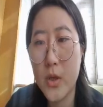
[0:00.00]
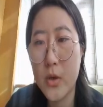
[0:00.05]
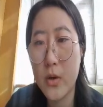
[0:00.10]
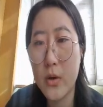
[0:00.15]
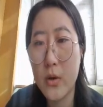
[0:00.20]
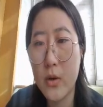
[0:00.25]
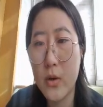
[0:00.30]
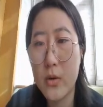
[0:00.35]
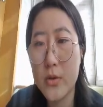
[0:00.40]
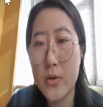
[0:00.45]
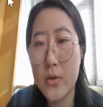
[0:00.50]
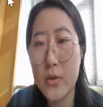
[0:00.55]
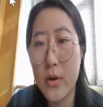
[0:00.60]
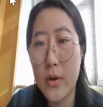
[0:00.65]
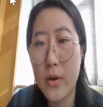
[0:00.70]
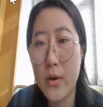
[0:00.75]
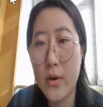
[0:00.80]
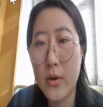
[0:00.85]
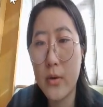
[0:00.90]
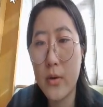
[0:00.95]
You could
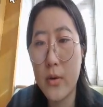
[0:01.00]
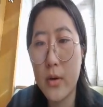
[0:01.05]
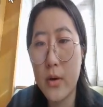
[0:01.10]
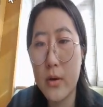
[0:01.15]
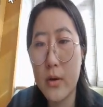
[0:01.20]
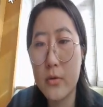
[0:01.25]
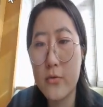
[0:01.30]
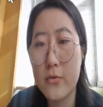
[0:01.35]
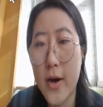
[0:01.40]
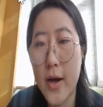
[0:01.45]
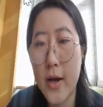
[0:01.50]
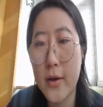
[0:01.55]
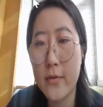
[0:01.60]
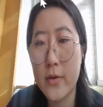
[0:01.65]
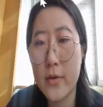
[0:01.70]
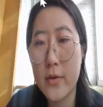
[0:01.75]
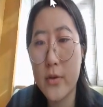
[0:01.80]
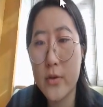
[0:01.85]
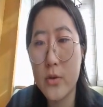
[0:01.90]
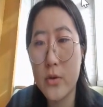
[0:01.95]
also
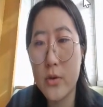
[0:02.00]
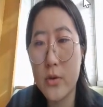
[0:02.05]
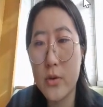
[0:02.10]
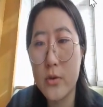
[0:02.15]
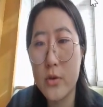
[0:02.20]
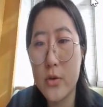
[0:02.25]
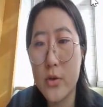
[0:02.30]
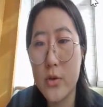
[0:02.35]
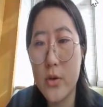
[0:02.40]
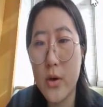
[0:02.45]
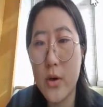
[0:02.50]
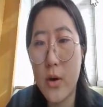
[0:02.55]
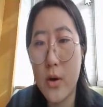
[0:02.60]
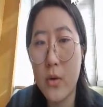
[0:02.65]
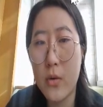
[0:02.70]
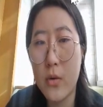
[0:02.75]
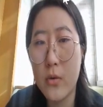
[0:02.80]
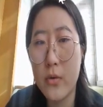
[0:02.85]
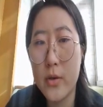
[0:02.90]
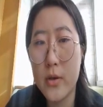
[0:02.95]
drag this to
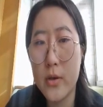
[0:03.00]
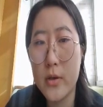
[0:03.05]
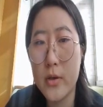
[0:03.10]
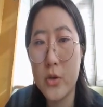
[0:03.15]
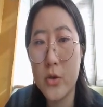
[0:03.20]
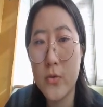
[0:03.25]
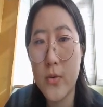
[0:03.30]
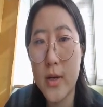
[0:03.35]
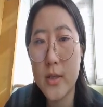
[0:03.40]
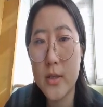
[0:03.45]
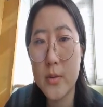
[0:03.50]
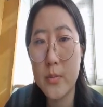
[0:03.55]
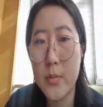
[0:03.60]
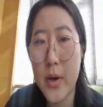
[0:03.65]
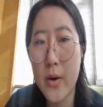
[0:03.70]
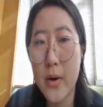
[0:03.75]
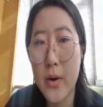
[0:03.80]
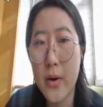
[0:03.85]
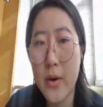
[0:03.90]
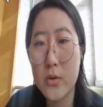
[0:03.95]
control the
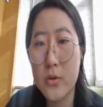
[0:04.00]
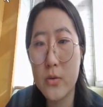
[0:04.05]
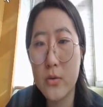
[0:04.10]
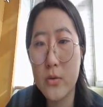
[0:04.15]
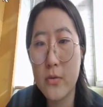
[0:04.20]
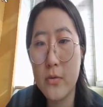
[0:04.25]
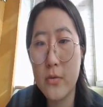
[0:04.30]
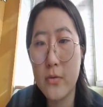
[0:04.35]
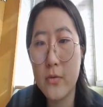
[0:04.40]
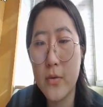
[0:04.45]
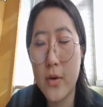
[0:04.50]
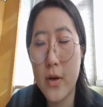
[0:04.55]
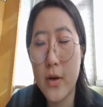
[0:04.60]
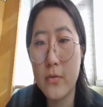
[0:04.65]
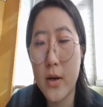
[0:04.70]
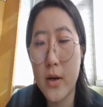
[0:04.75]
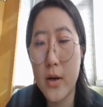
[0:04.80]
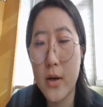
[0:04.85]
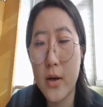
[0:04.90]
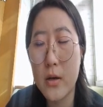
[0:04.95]
transparent of
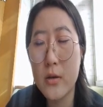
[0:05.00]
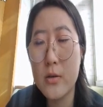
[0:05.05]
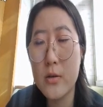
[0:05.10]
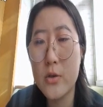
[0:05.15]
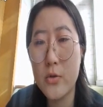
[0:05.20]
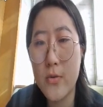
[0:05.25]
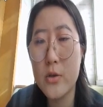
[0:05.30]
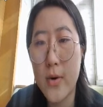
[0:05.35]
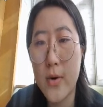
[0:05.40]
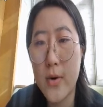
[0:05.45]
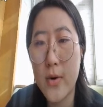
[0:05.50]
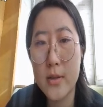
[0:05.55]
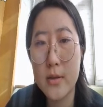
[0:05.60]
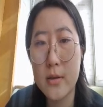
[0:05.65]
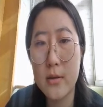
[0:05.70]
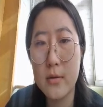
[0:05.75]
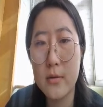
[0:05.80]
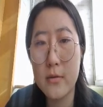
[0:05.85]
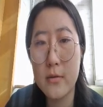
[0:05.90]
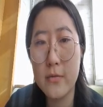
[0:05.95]
contrast
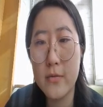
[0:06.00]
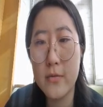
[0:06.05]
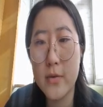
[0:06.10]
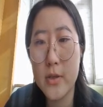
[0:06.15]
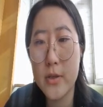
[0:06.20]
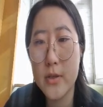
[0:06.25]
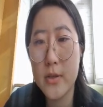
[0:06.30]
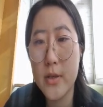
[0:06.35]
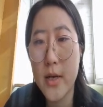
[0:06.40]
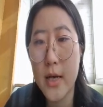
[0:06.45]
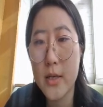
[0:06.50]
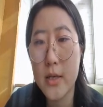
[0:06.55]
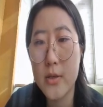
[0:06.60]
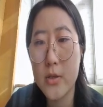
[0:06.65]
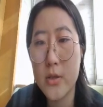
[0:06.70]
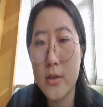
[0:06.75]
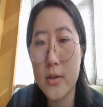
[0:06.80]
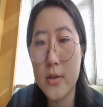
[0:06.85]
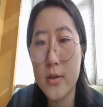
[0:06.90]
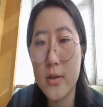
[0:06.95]
of this
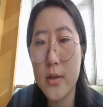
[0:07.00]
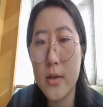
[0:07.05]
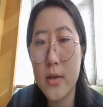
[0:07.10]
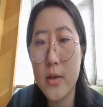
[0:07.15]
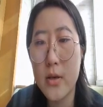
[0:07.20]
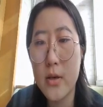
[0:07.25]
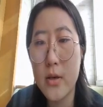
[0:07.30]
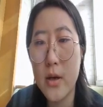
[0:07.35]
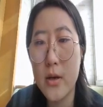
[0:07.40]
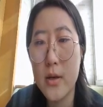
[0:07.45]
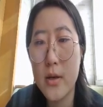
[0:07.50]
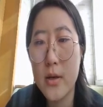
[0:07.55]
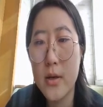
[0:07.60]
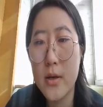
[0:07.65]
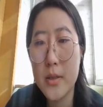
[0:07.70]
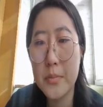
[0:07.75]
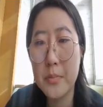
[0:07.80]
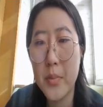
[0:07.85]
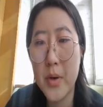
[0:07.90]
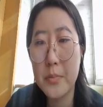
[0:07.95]
textures. In here,
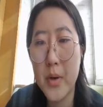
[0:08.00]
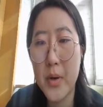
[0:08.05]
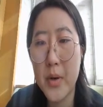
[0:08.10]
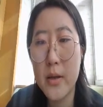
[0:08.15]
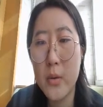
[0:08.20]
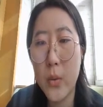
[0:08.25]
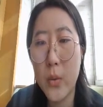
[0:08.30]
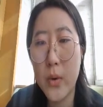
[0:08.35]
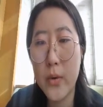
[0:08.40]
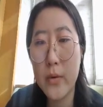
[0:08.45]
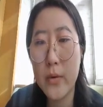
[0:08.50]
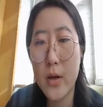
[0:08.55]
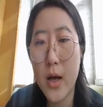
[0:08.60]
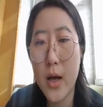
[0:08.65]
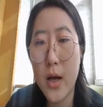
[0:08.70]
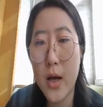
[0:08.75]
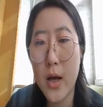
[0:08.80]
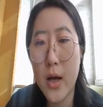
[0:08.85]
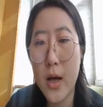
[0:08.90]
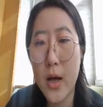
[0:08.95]
it's blend with
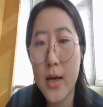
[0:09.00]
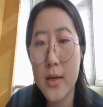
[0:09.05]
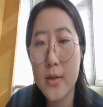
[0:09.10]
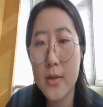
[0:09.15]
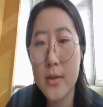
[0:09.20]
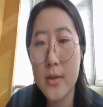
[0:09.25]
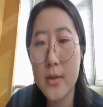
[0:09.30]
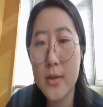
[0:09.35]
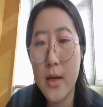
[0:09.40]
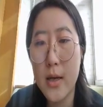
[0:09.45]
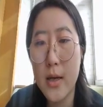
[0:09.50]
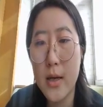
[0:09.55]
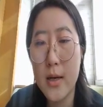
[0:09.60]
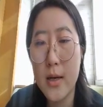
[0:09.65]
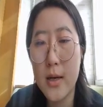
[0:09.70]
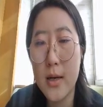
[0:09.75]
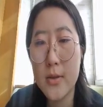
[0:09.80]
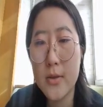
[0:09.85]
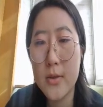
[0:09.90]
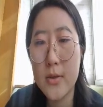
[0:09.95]
colors.
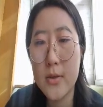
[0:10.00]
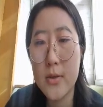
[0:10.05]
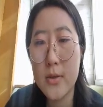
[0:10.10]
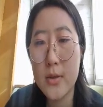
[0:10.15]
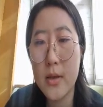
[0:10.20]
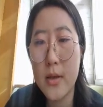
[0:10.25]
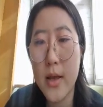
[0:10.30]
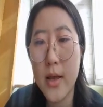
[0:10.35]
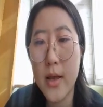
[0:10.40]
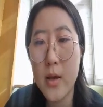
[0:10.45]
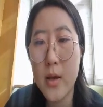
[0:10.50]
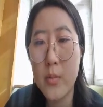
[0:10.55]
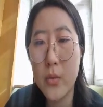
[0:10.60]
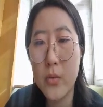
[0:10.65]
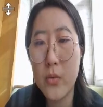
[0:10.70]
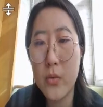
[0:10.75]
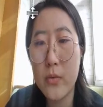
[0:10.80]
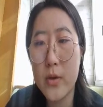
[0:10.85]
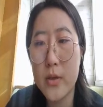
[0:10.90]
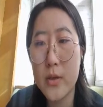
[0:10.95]
Let's
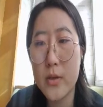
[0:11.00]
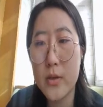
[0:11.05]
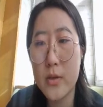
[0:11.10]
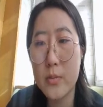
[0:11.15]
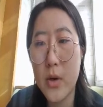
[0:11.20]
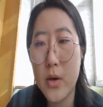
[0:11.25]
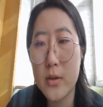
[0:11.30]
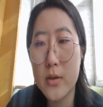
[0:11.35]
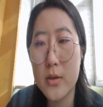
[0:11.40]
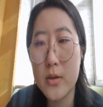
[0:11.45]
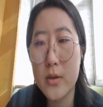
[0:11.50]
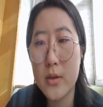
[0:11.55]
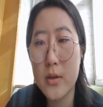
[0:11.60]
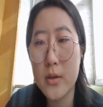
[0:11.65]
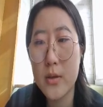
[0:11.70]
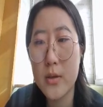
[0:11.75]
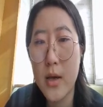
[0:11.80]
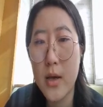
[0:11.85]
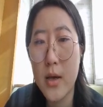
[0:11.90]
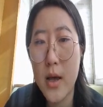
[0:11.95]
enable this
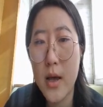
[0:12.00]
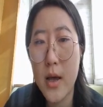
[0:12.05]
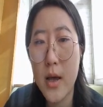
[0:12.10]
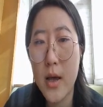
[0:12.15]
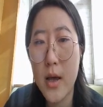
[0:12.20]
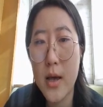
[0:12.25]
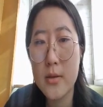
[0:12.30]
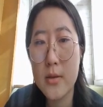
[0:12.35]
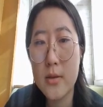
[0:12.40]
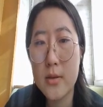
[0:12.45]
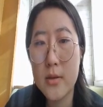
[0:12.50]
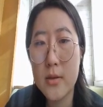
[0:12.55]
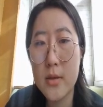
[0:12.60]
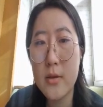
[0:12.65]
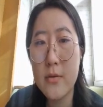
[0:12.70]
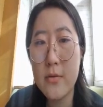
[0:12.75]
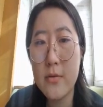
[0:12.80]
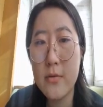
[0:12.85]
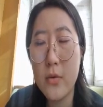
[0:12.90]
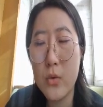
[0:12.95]
button. And
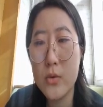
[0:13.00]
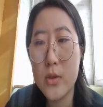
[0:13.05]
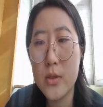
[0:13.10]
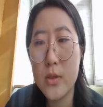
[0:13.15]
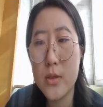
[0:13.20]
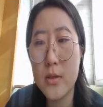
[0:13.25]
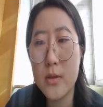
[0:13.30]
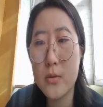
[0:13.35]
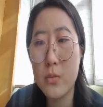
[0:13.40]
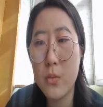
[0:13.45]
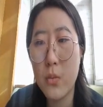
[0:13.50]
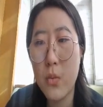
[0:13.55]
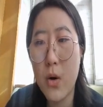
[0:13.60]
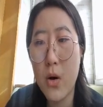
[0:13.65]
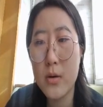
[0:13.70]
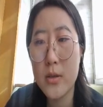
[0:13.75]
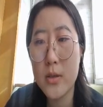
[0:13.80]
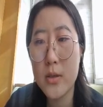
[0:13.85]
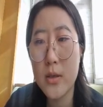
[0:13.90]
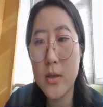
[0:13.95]
default is
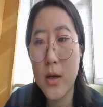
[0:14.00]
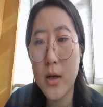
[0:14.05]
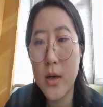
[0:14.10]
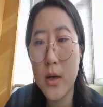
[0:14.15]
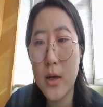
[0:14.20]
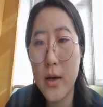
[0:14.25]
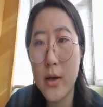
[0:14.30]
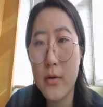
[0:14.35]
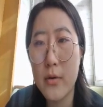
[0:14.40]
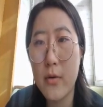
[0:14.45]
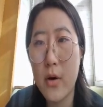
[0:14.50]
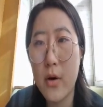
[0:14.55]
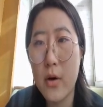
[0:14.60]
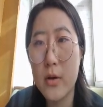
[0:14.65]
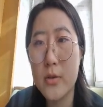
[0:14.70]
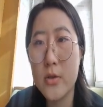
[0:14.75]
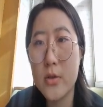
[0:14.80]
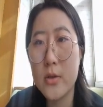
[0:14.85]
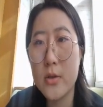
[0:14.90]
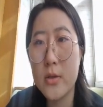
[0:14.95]
white color. If
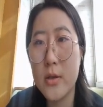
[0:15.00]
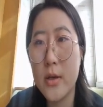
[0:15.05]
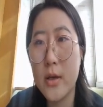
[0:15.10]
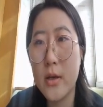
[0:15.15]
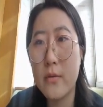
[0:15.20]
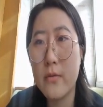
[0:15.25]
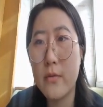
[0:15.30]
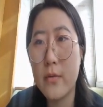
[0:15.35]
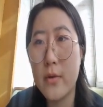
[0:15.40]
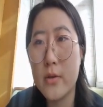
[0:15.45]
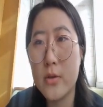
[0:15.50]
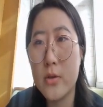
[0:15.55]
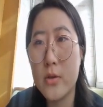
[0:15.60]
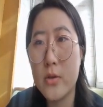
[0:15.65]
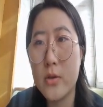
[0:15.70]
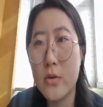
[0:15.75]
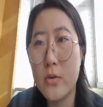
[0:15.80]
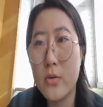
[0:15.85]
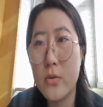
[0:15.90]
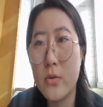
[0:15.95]
I just give
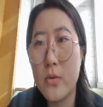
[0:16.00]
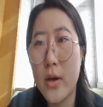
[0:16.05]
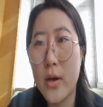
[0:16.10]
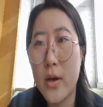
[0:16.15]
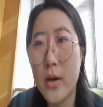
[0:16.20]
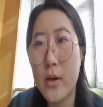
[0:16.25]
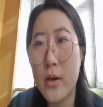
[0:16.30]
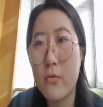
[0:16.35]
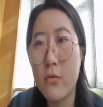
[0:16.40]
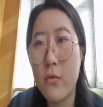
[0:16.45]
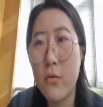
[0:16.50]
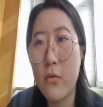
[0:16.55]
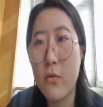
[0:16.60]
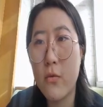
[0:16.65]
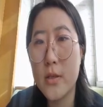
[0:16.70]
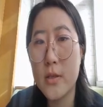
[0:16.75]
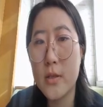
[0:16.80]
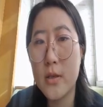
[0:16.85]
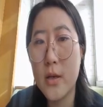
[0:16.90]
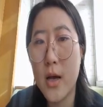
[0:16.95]
this to a
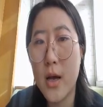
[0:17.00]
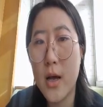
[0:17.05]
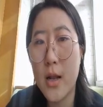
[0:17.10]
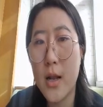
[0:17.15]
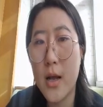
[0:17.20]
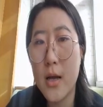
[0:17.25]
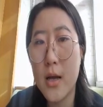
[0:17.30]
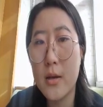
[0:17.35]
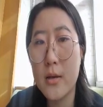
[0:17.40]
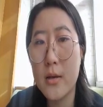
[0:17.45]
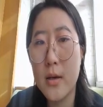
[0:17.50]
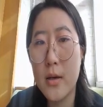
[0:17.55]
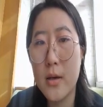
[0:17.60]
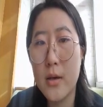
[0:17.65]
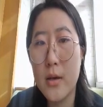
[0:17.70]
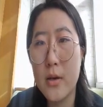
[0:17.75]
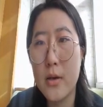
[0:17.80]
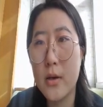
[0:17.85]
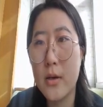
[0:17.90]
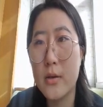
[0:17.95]
white color,
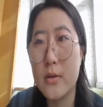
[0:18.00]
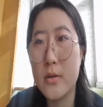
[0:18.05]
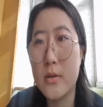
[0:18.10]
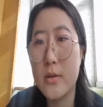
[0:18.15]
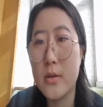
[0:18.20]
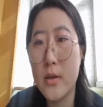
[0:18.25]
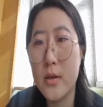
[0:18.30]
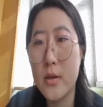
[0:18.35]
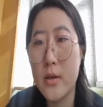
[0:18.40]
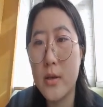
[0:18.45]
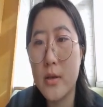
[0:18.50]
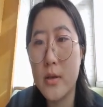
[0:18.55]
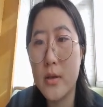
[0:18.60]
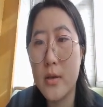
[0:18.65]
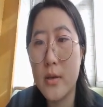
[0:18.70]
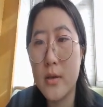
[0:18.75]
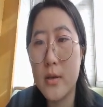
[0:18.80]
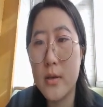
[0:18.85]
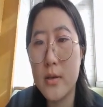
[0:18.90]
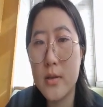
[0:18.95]
you could see
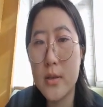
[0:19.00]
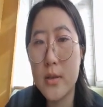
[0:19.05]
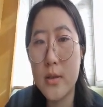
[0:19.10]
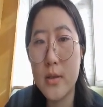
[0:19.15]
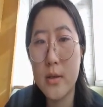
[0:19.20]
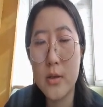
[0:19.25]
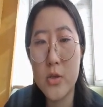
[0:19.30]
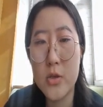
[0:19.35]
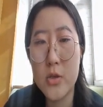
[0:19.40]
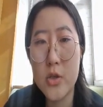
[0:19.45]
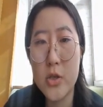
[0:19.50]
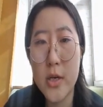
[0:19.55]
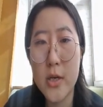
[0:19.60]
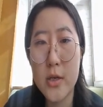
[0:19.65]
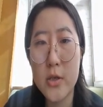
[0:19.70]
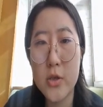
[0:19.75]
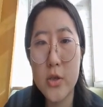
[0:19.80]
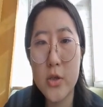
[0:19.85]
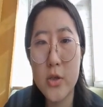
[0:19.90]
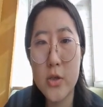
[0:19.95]
it's gonna
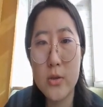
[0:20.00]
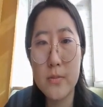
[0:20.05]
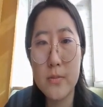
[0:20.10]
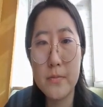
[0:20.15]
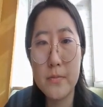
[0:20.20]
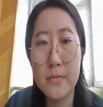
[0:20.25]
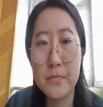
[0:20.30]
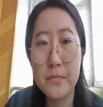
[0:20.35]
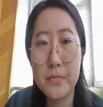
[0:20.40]
change